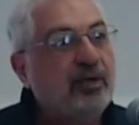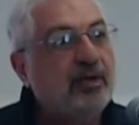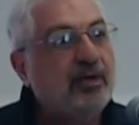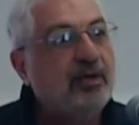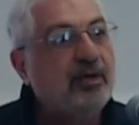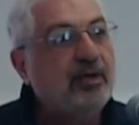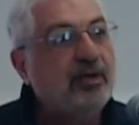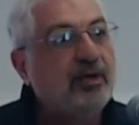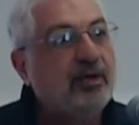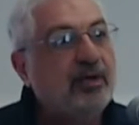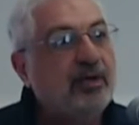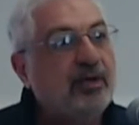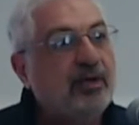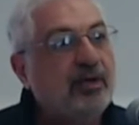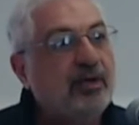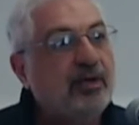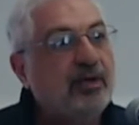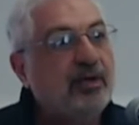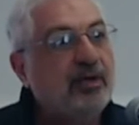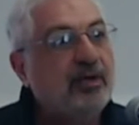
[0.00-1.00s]
the term
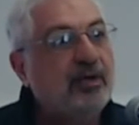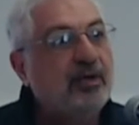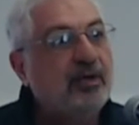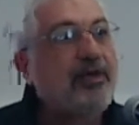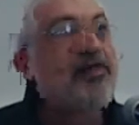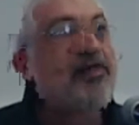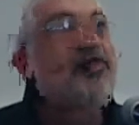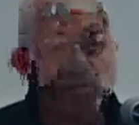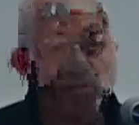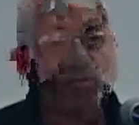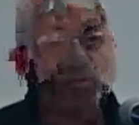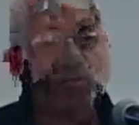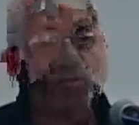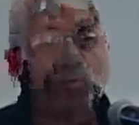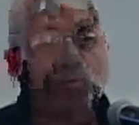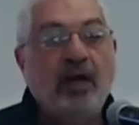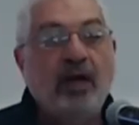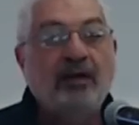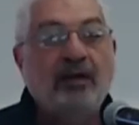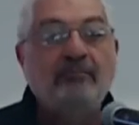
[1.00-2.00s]
to
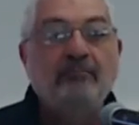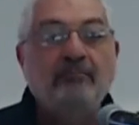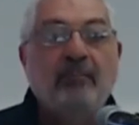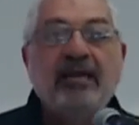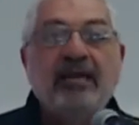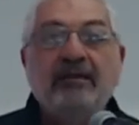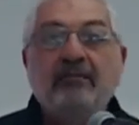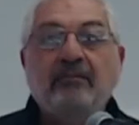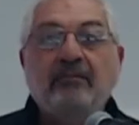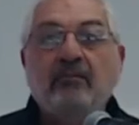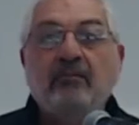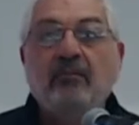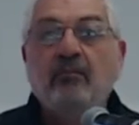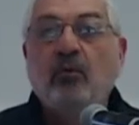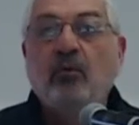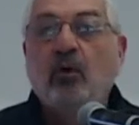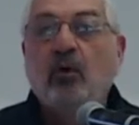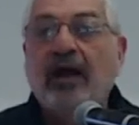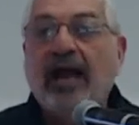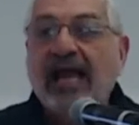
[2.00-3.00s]
what might
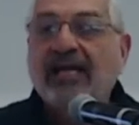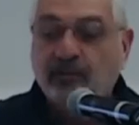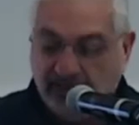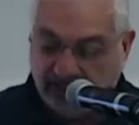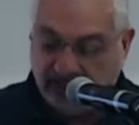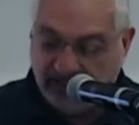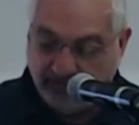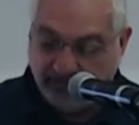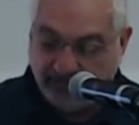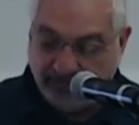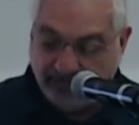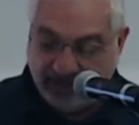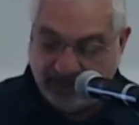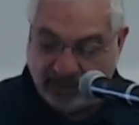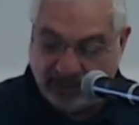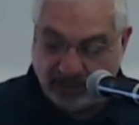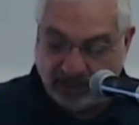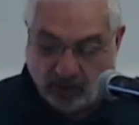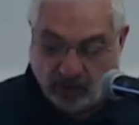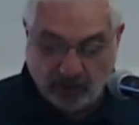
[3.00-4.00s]
more accurately be
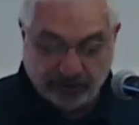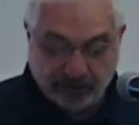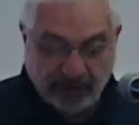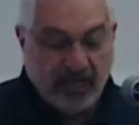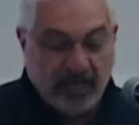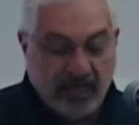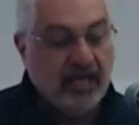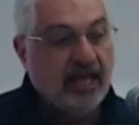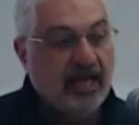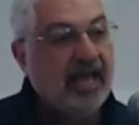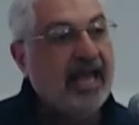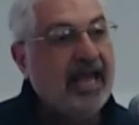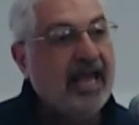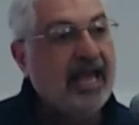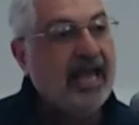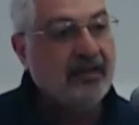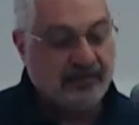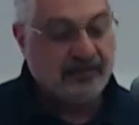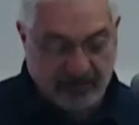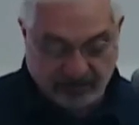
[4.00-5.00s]
called
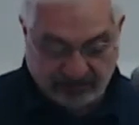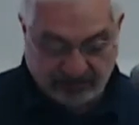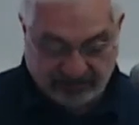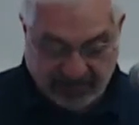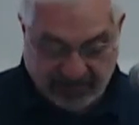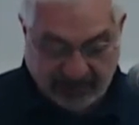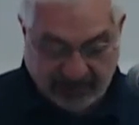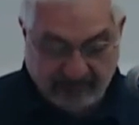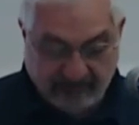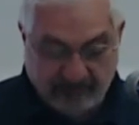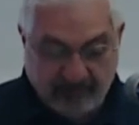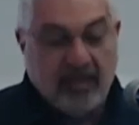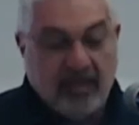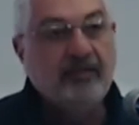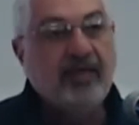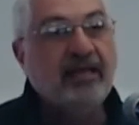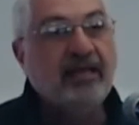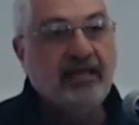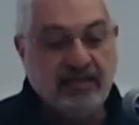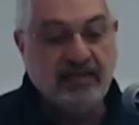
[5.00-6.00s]
ethnocide.
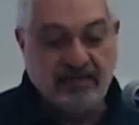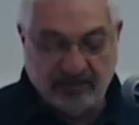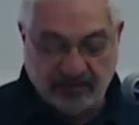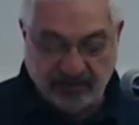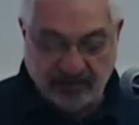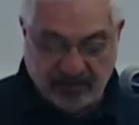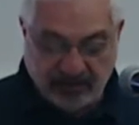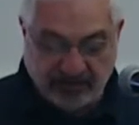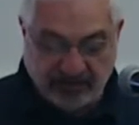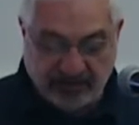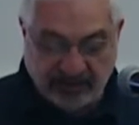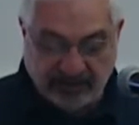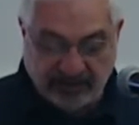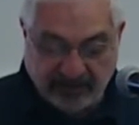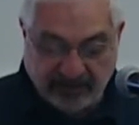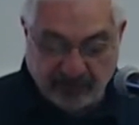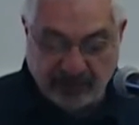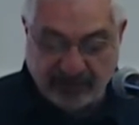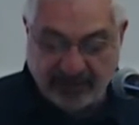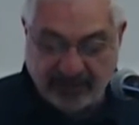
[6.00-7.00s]
That is the
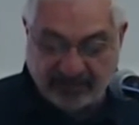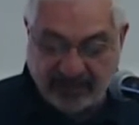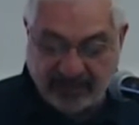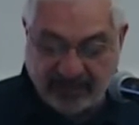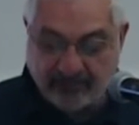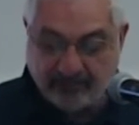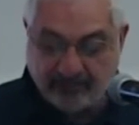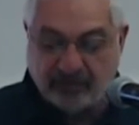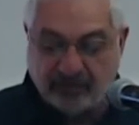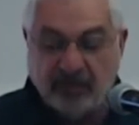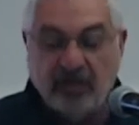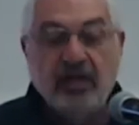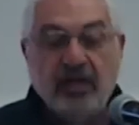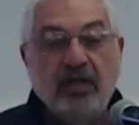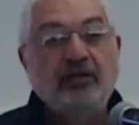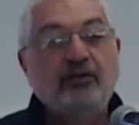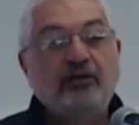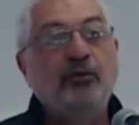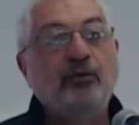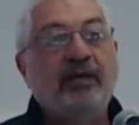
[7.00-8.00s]
deliberate attempt
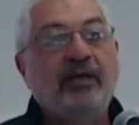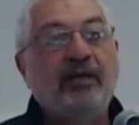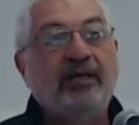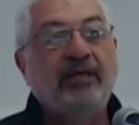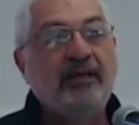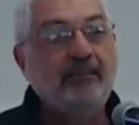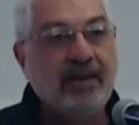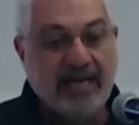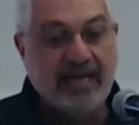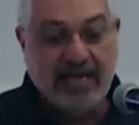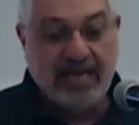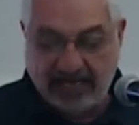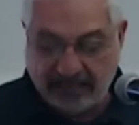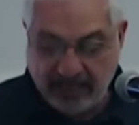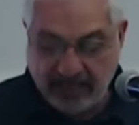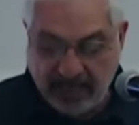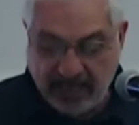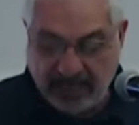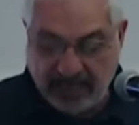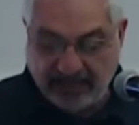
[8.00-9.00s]
to
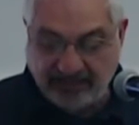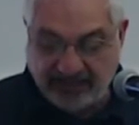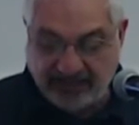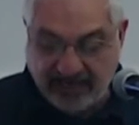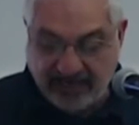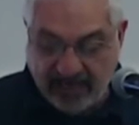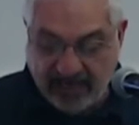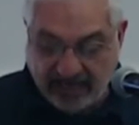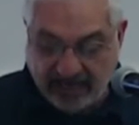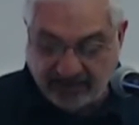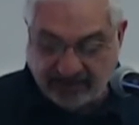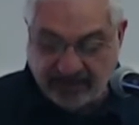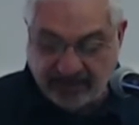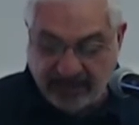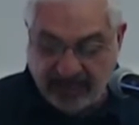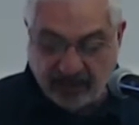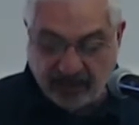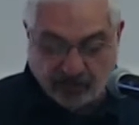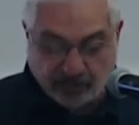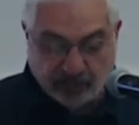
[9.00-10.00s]
eliminate a
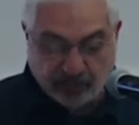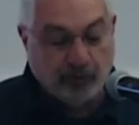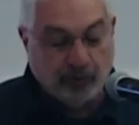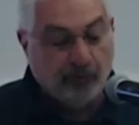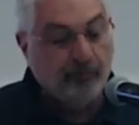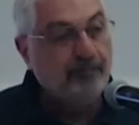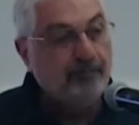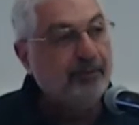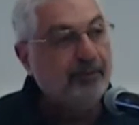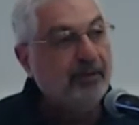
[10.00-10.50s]
designated group